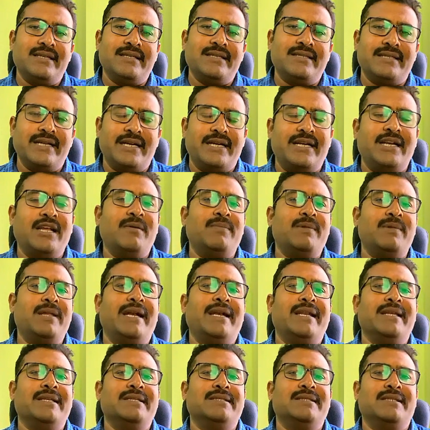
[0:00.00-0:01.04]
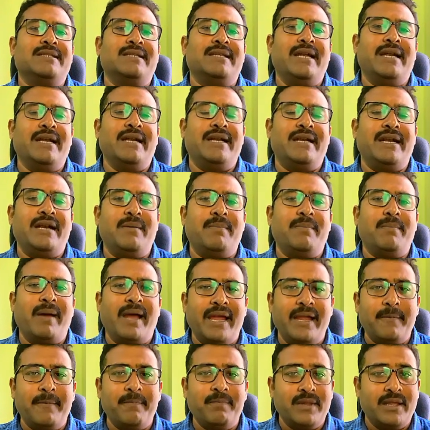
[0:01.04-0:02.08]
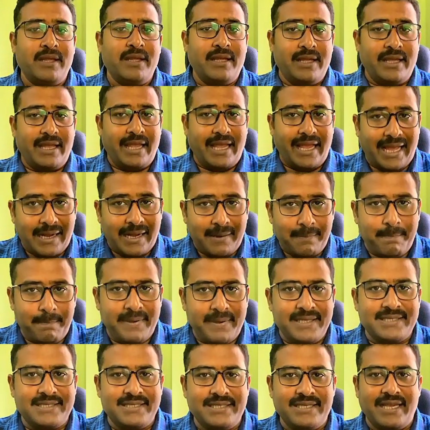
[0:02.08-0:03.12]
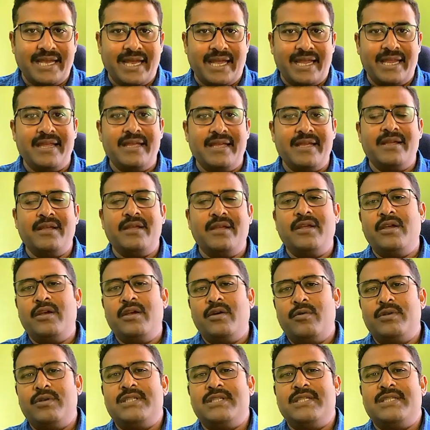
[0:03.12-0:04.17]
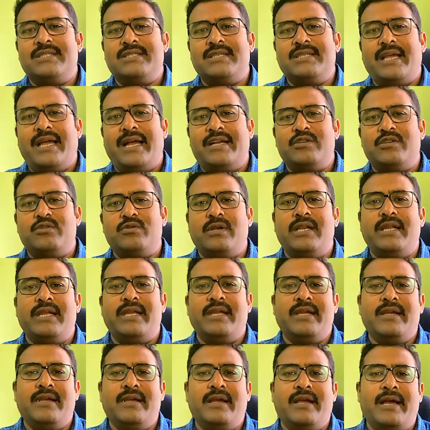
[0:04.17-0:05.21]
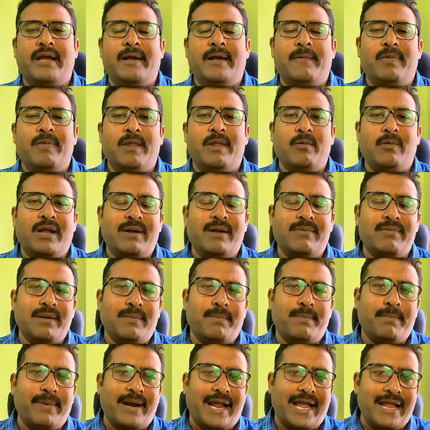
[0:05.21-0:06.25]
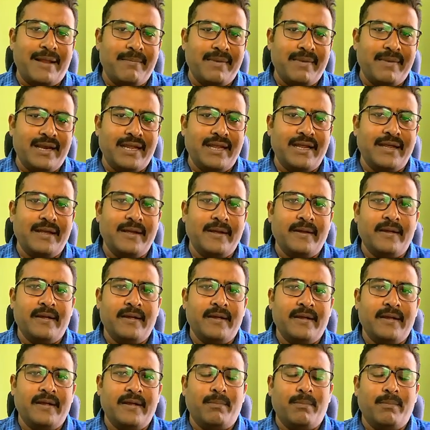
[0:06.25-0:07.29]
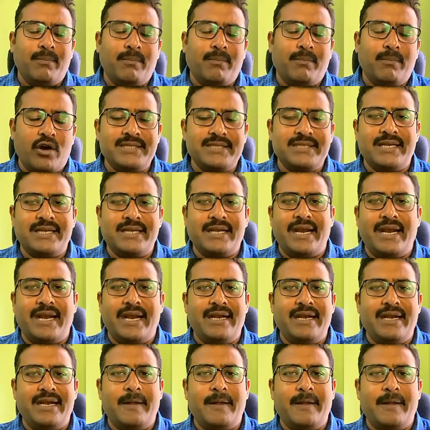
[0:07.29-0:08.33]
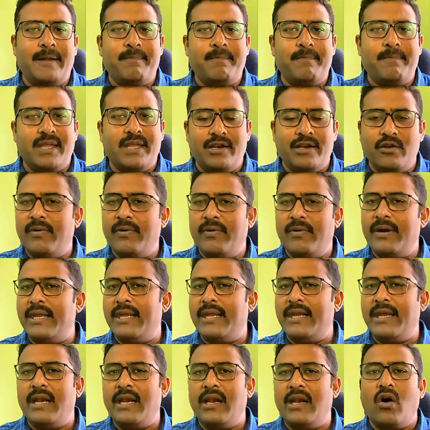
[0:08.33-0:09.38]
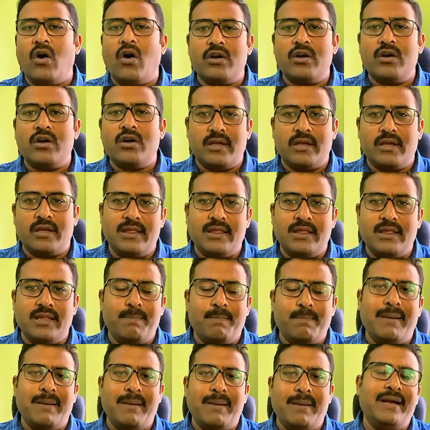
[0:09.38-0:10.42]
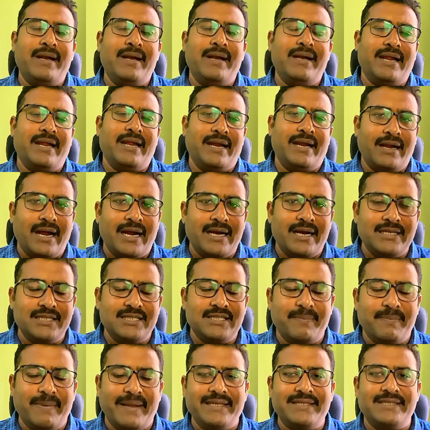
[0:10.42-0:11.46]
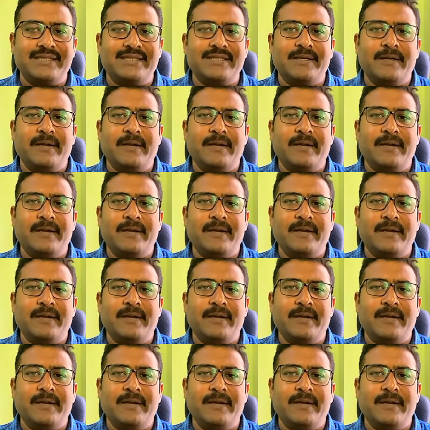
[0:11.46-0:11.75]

setup that is created by NPCI, which is actually one of the primary bodies in India, innovating a lot in the payment and card space.